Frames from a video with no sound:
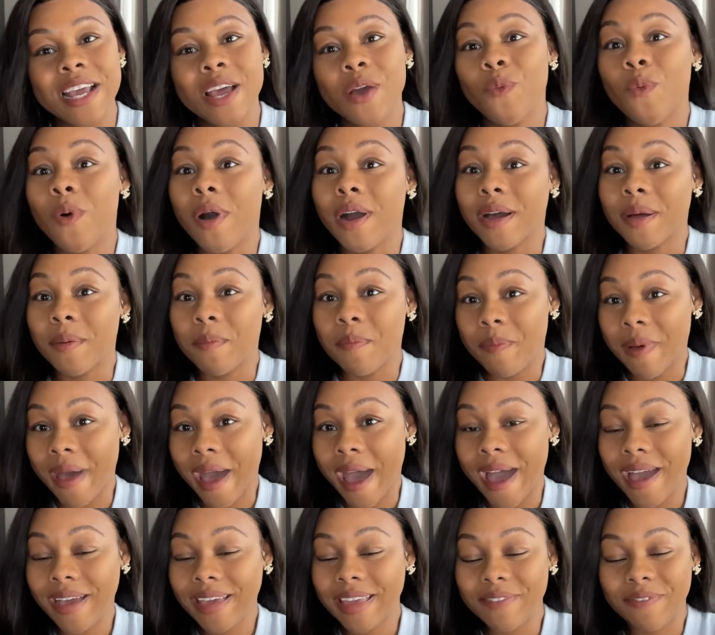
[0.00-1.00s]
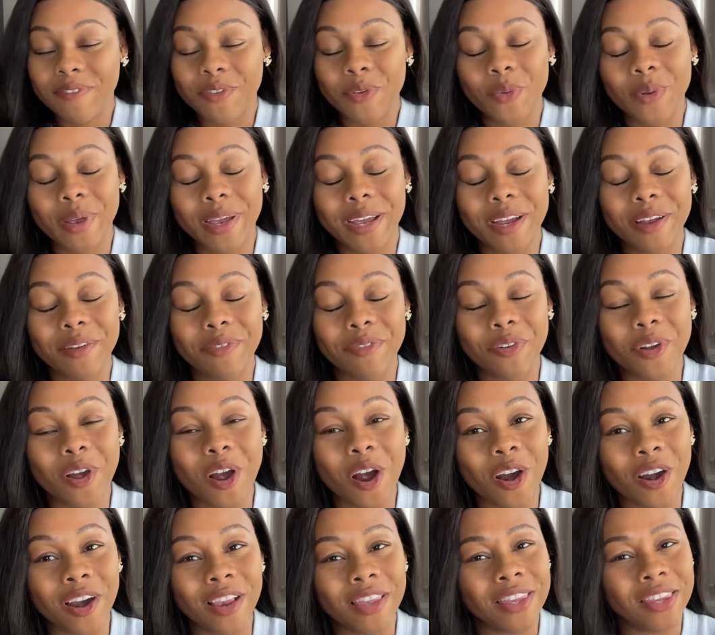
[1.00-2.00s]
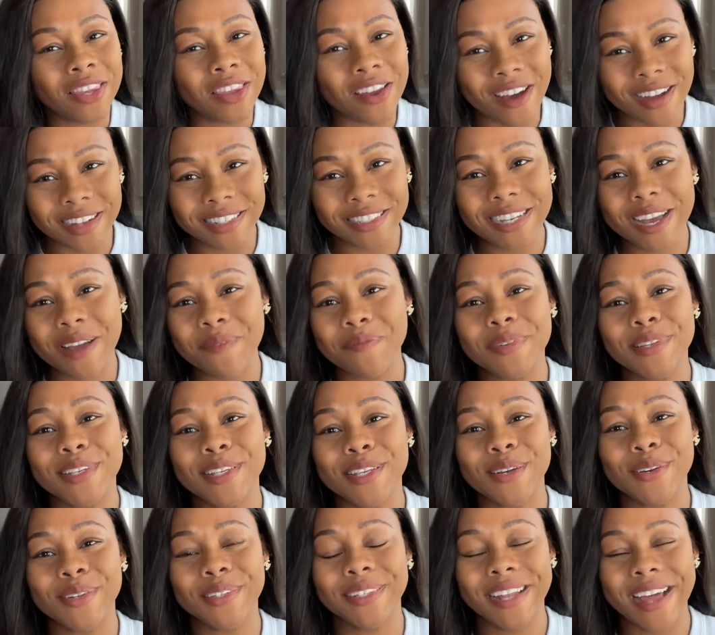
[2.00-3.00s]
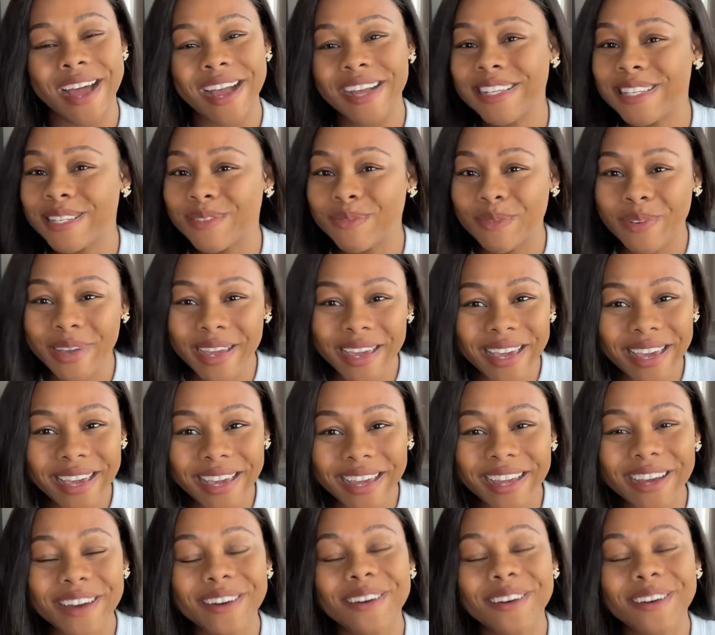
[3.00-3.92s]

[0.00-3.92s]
Welcome back if you were here for our launch episode last week.